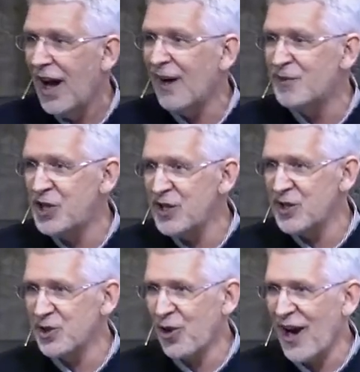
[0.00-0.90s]
of
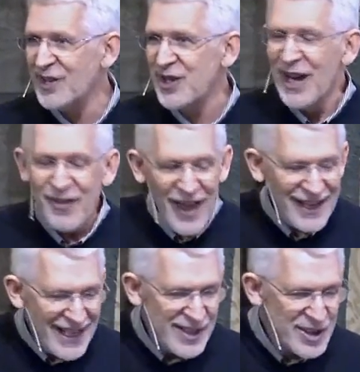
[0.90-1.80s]
Jesus Christ
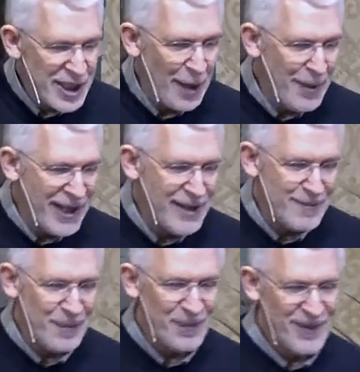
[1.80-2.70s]
that is coming
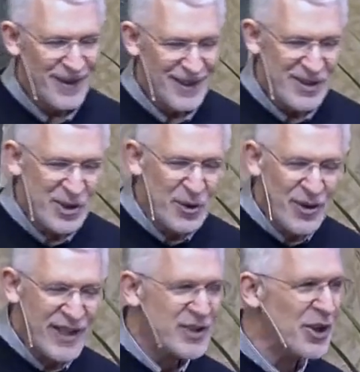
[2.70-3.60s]
to
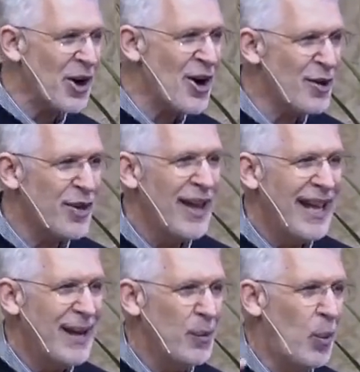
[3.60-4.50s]
this earth
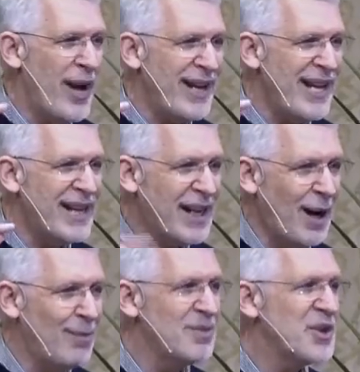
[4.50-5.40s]
when he
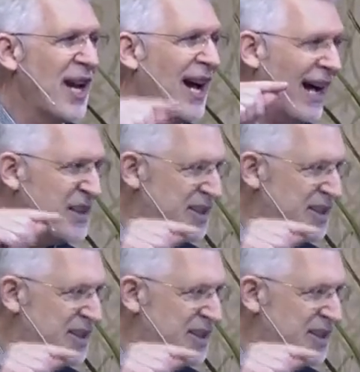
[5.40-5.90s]
comes a